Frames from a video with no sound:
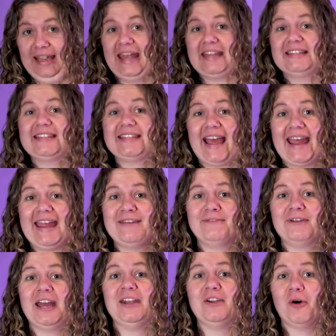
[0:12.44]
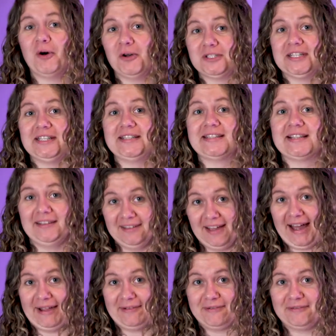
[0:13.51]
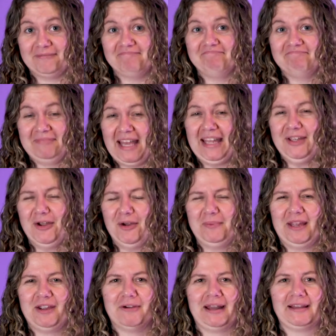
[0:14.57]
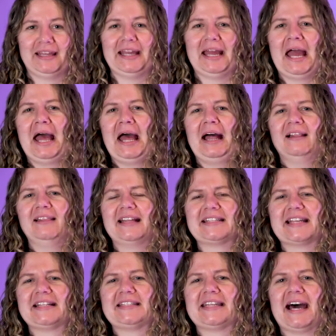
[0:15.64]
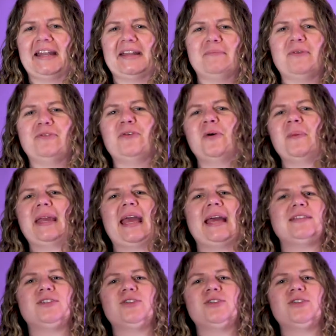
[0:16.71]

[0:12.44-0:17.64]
can save an otter's life. Yeah, you heard me correctly. Let's get started. Before we get